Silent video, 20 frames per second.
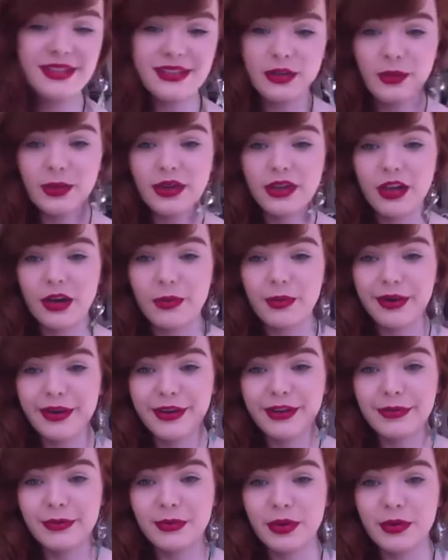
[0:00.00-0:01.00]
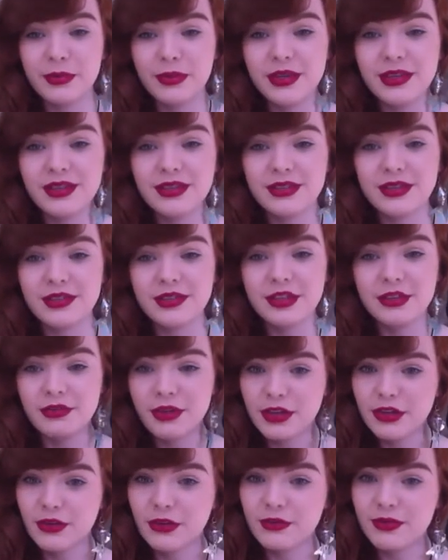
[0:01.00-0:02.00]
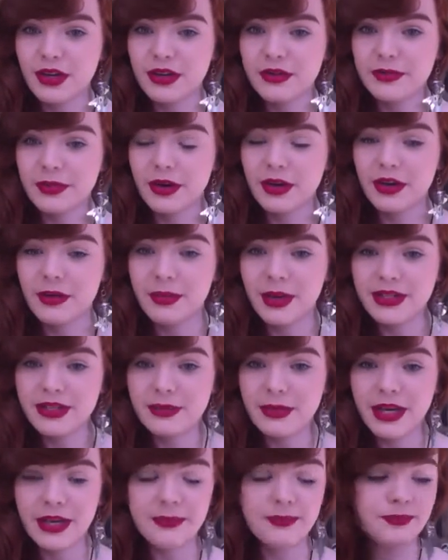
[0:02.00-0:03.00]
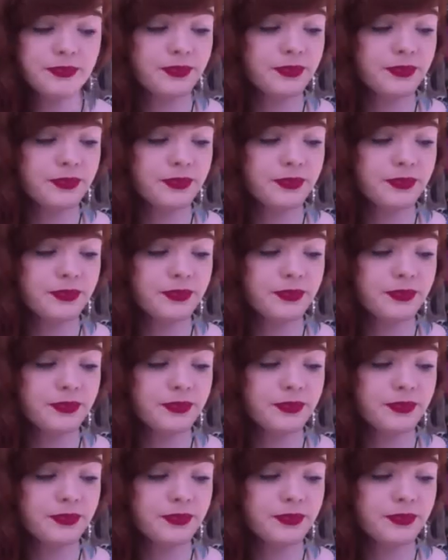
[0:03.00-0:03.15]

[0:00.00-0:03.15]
the one that I'm wearing at the moment is actually Red Hot Red by Besame,